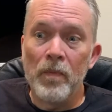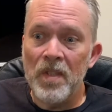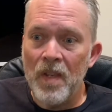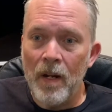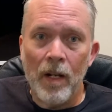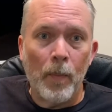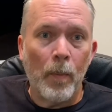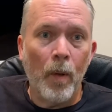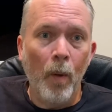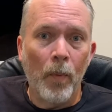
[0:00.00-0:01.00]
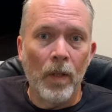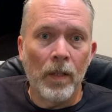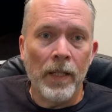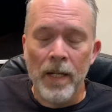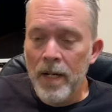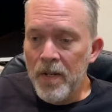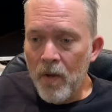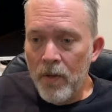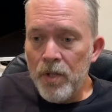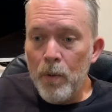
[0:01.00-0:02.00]
Set it up appropriately so
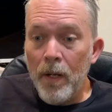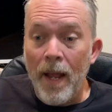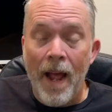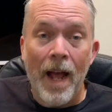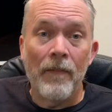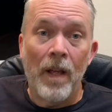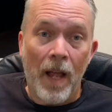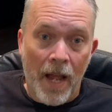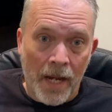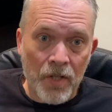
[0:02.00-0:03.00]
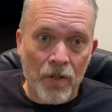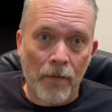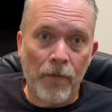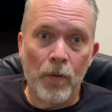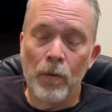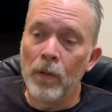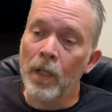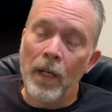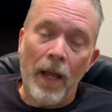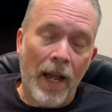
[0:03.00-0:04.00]
that you can have extra fuel,
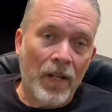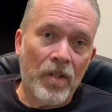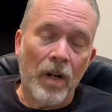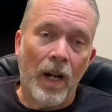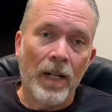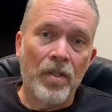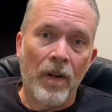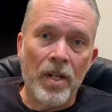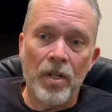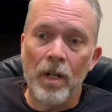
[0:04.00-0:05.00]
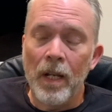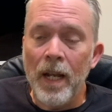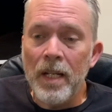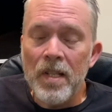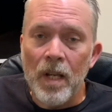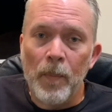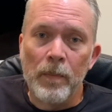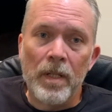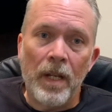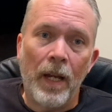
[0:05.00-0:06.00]
extra hydration, and any
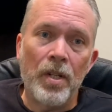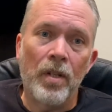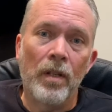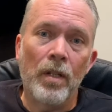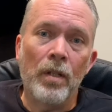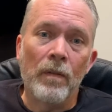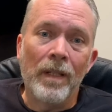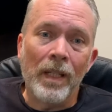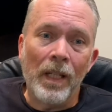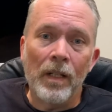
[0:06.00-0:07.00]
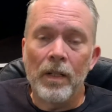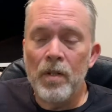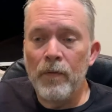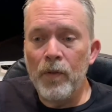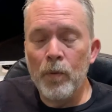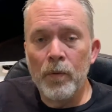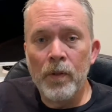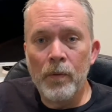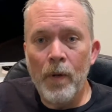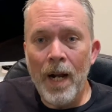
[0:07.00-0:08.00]
supplementation that you need to fuel
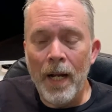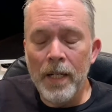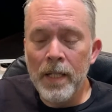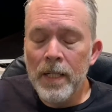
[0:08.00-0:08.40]
your ride.